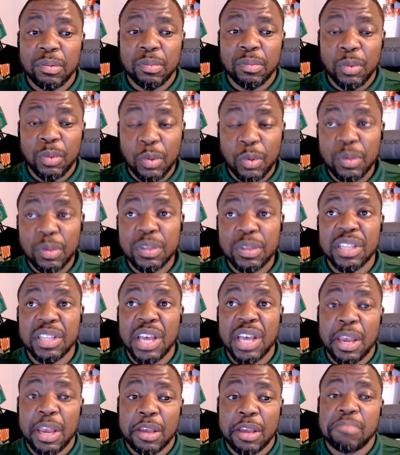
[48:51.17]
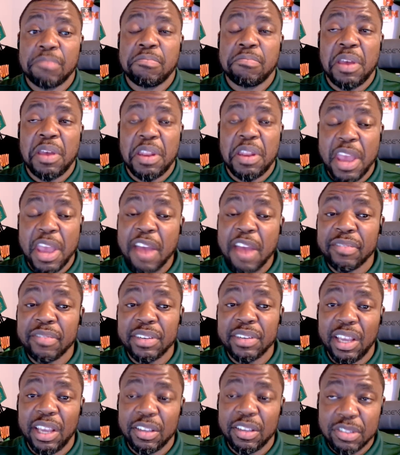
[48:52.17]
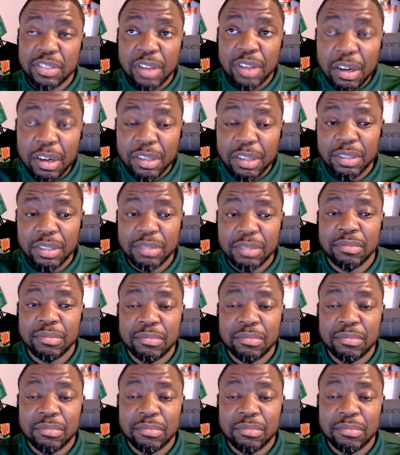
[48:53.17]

who was like an everyday starter